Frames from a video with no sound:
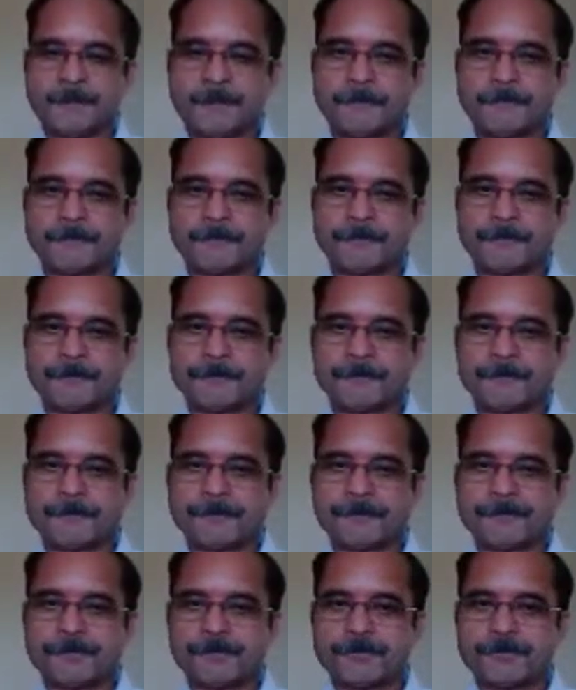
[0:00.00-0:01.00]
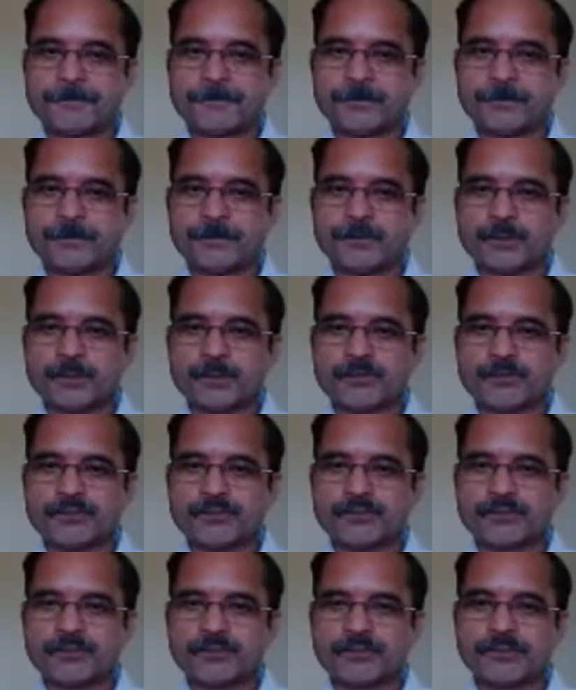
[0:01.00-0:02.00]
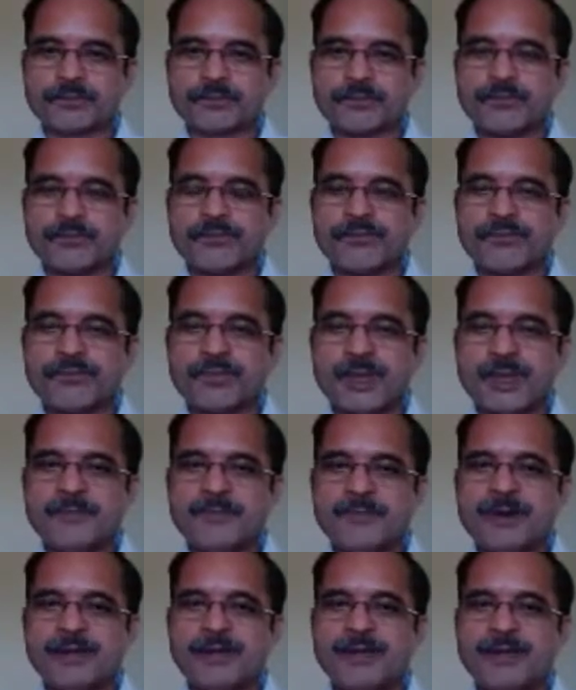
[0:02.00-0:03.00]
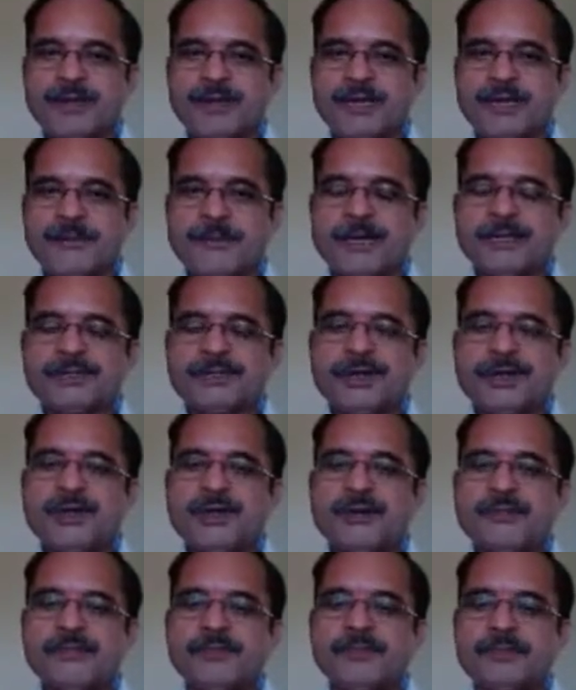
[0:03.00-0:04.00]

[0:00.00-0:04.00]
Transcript: But it depends on applications.